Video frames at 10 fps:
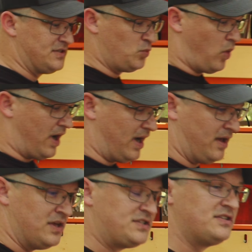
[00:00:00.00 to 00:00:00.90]
is
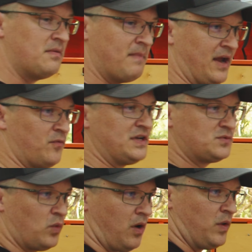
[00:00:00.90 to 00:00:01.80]
the main
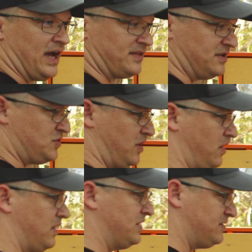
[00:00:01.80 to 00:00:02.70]
reason why we got this
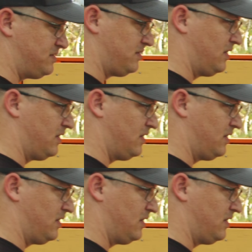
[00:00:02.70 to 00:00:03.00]
trailer is